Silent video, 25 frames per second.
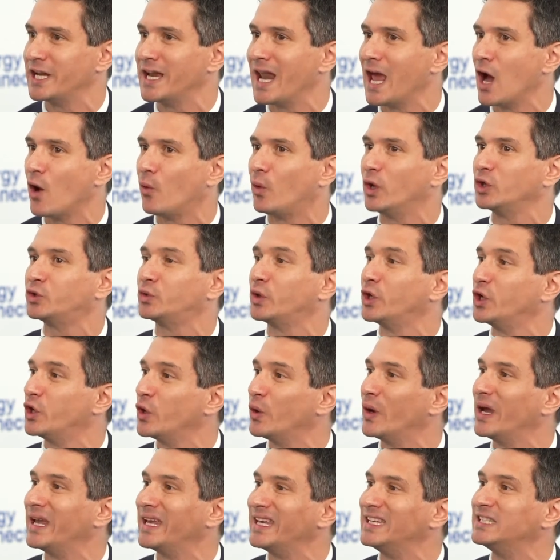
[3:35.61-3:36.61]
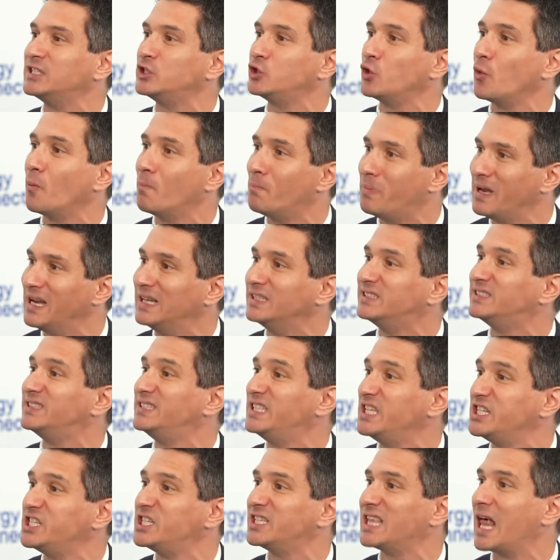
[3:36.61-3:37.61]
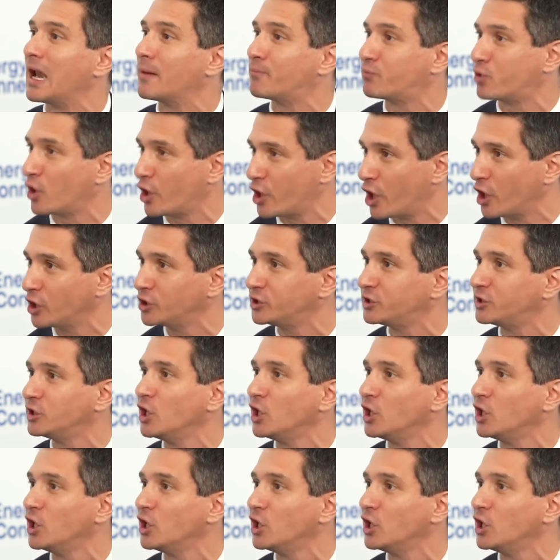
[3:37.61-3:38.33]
and now what we're doing is to build digital products